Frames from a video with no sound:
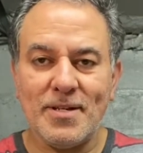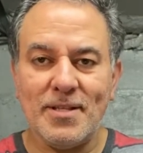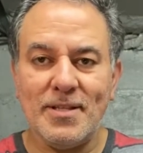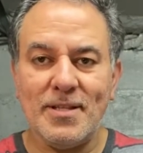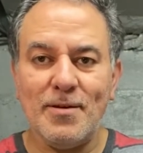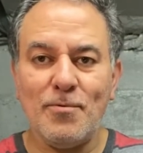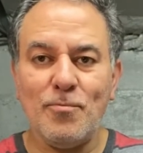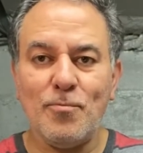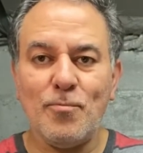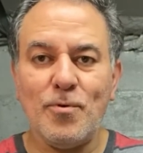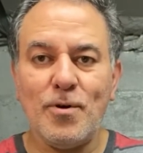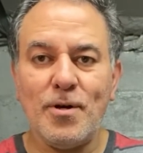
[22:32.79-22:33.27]
I
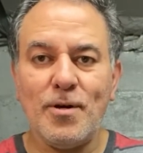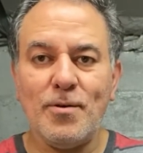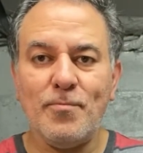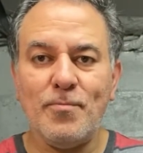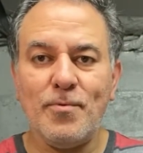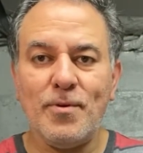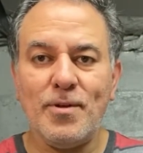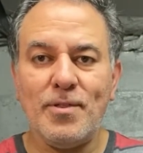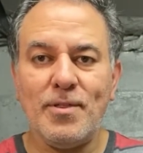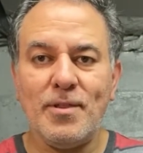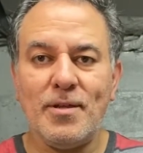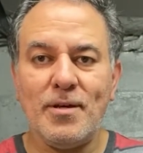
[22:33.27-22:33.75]
did one
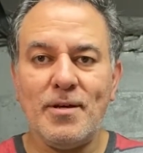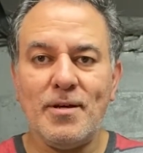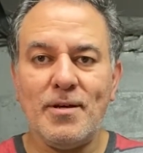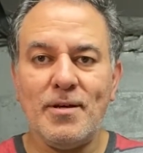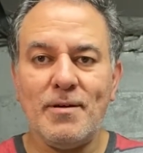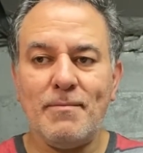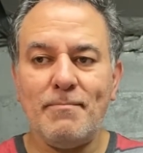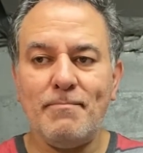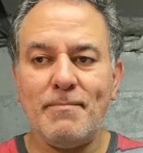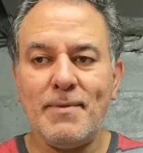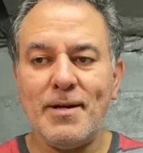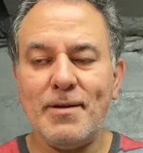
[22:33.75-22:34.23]
with
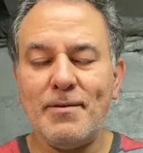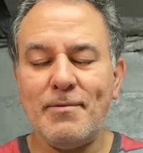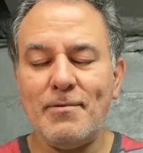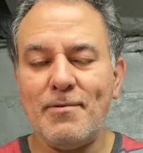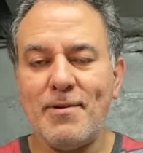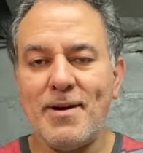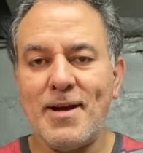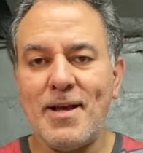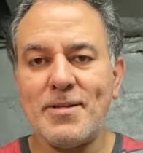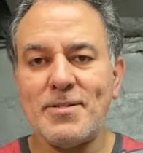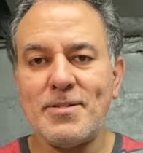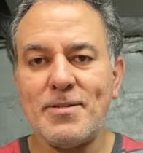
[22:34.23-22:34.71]
my
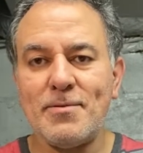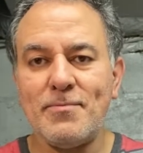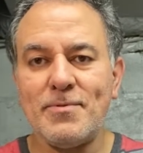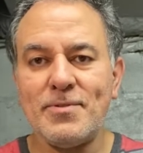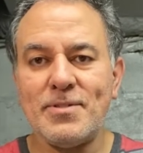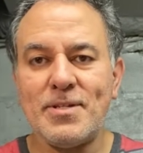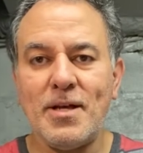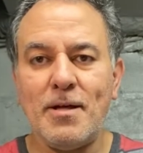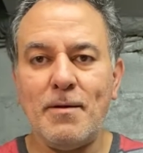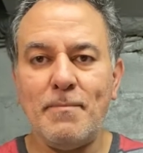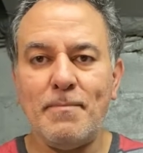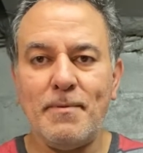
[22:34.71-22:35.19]
grandson was
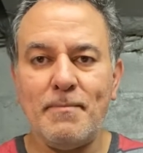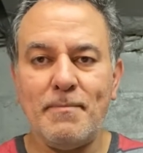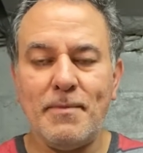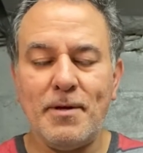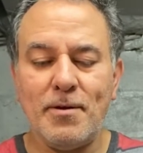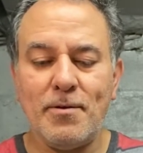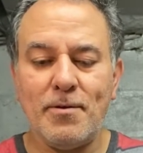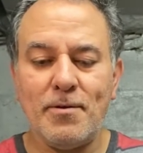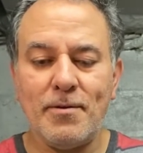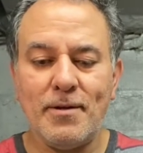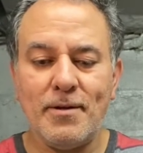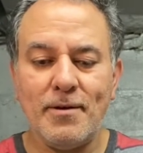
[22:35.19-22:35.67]
helping me
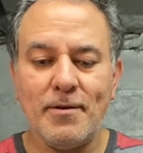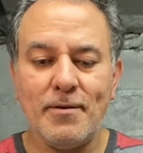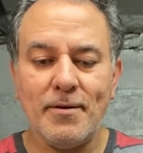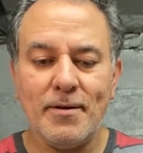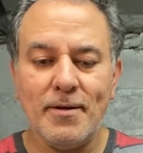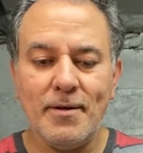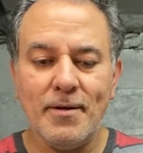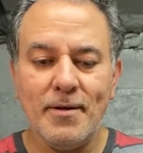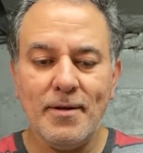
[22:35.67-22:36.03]
earlier,